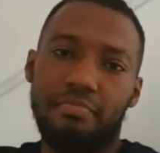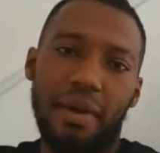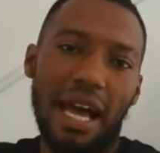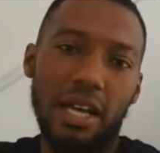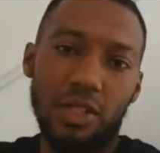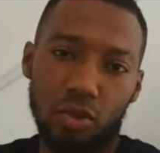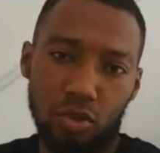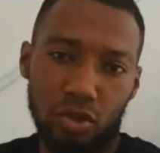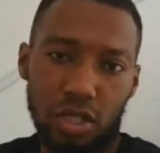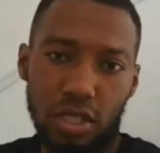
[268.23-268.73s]

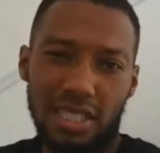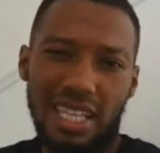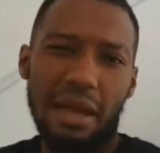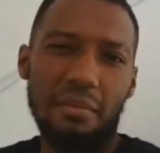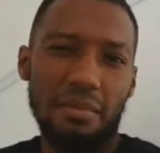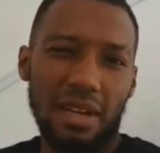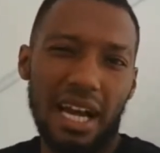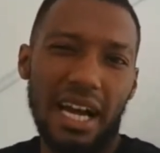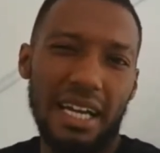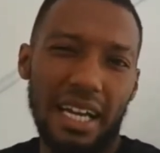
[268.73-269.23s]
Basildon,
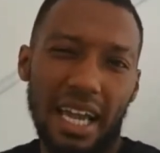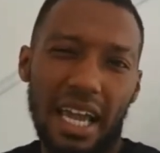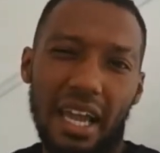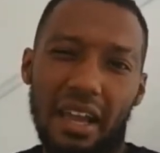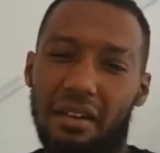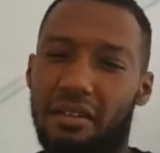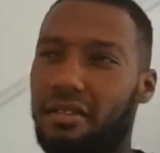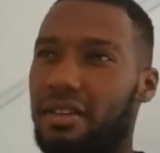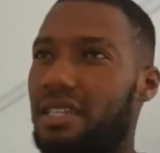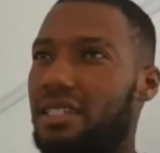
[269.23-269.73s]
them kind of
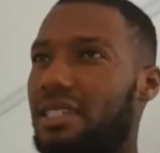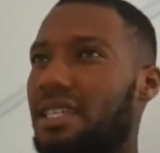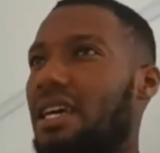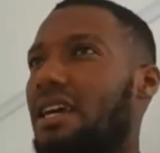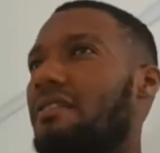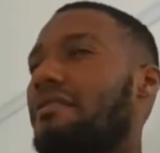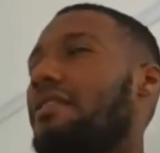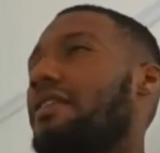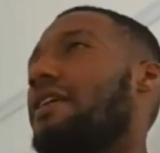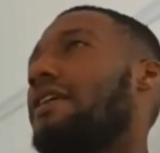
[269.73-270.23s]
areas
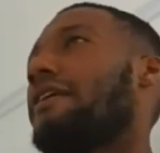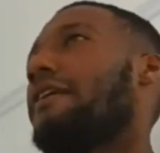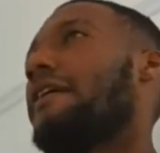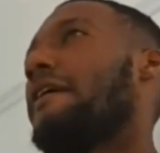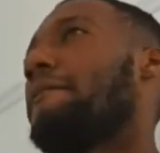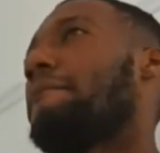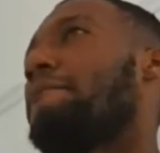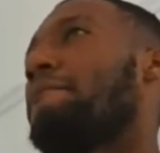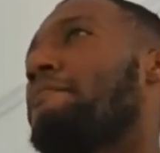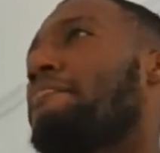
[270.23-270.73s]
there.
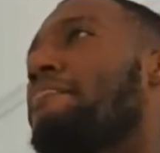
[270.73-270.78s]
Yeah?